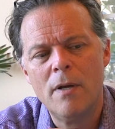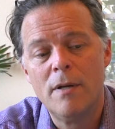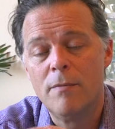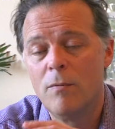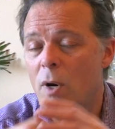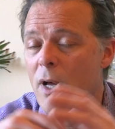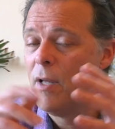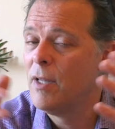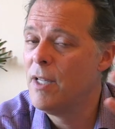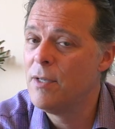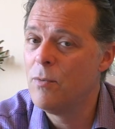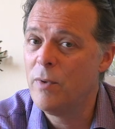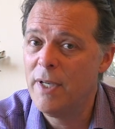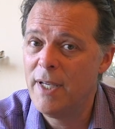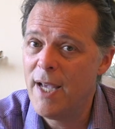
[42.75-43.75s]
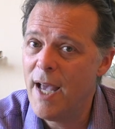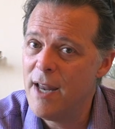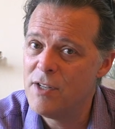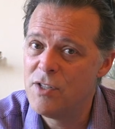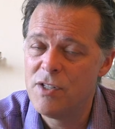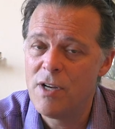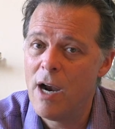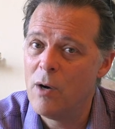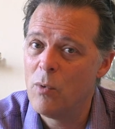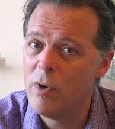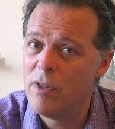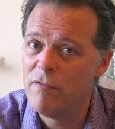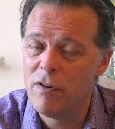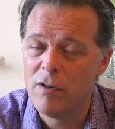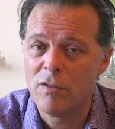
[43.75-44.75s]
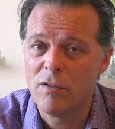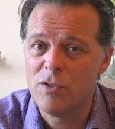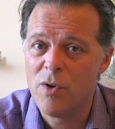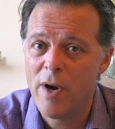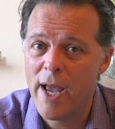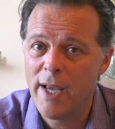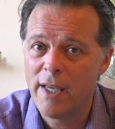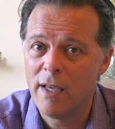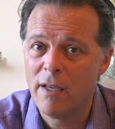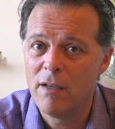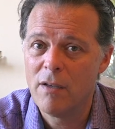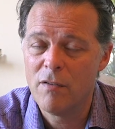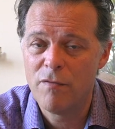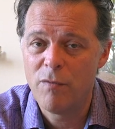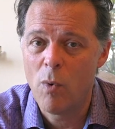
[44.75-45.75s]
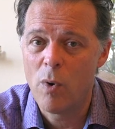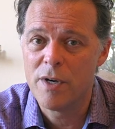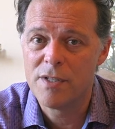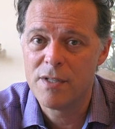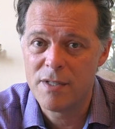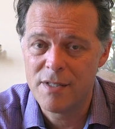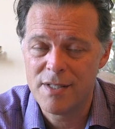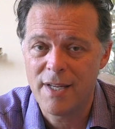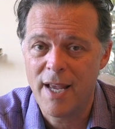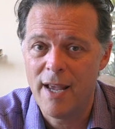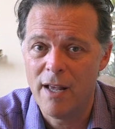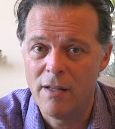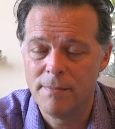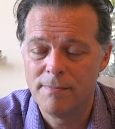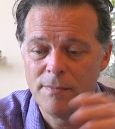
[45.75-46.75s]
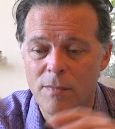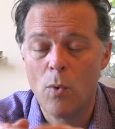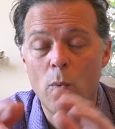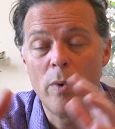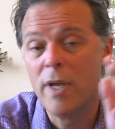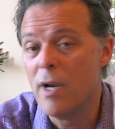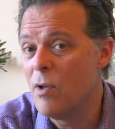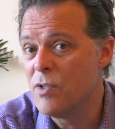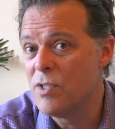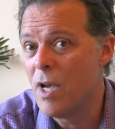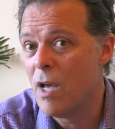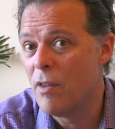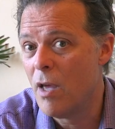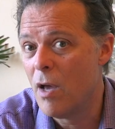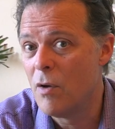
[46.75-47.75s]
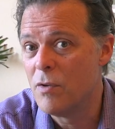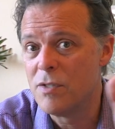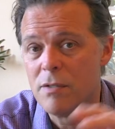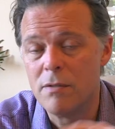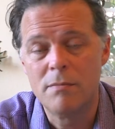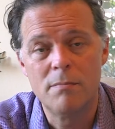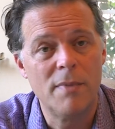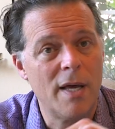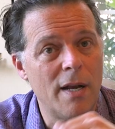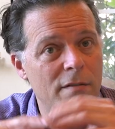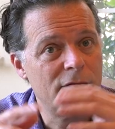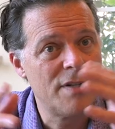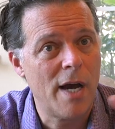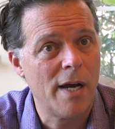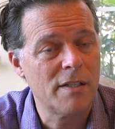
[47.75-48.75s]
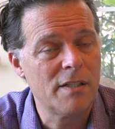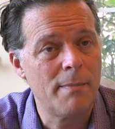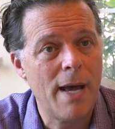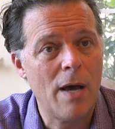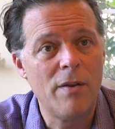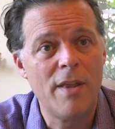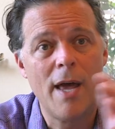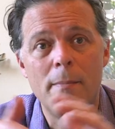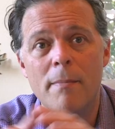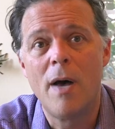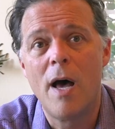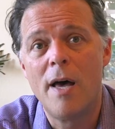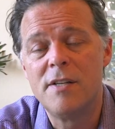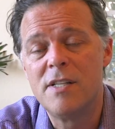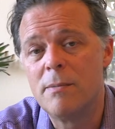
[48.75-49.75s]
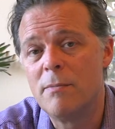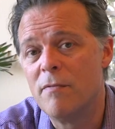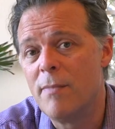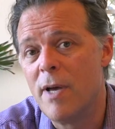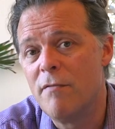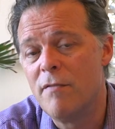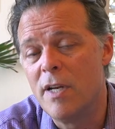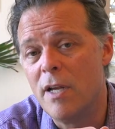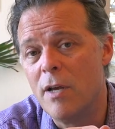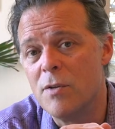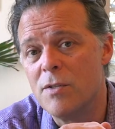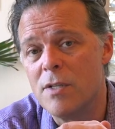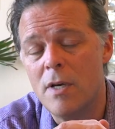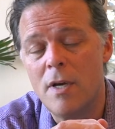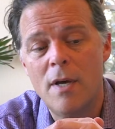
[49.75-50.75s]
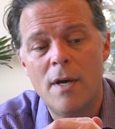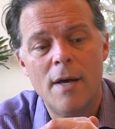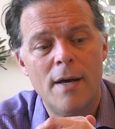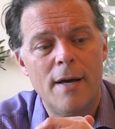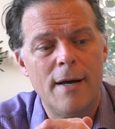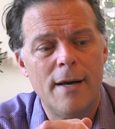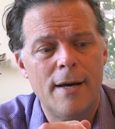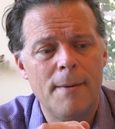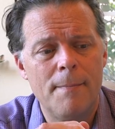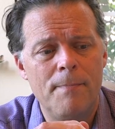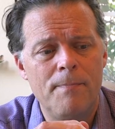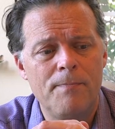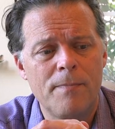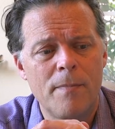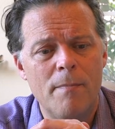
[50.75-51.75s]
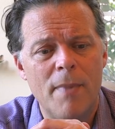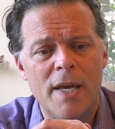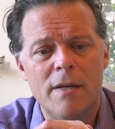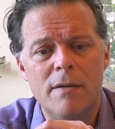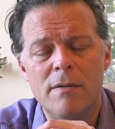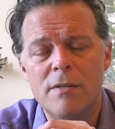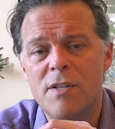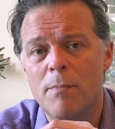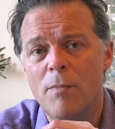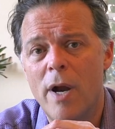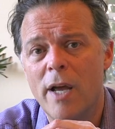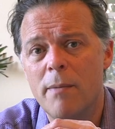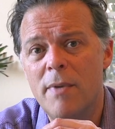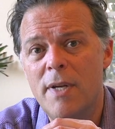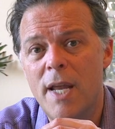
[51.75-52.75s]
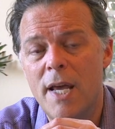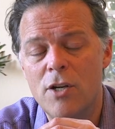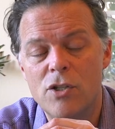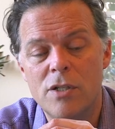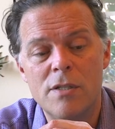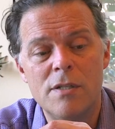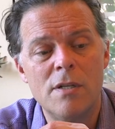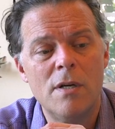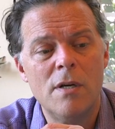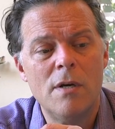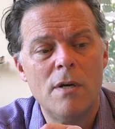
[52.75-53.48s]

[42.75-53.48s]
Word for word: well, you got to start with a vertical tracking force scale. We don't sell those, but I've talked about them on some of my videos, um, made some recommendations.